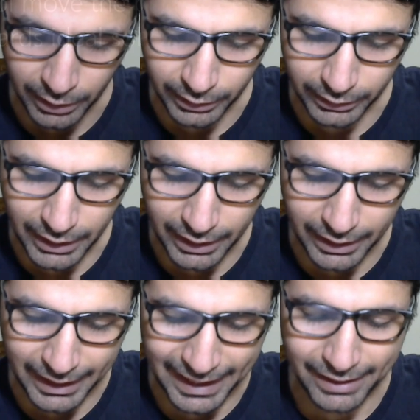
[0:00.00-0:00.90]
The
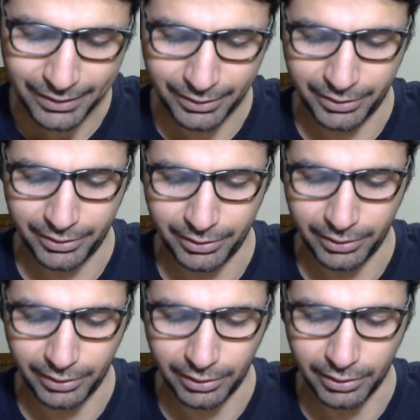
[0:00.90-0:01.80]
next
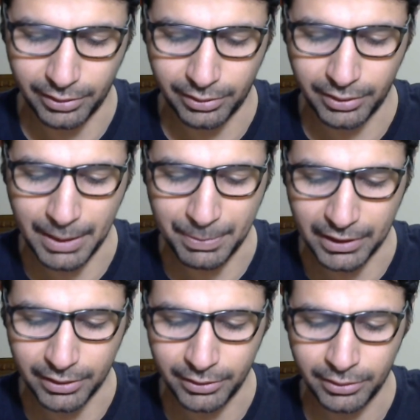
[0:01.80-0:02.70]
step
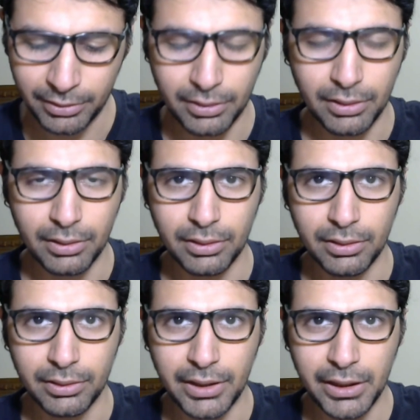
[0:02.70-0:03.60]
is
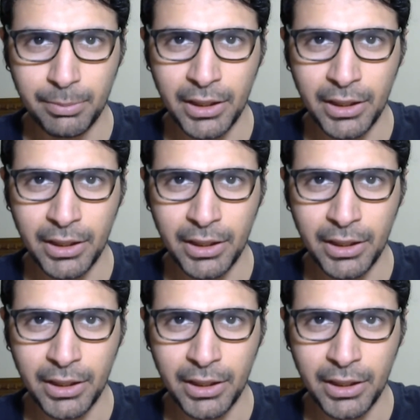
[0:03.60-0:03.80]
determine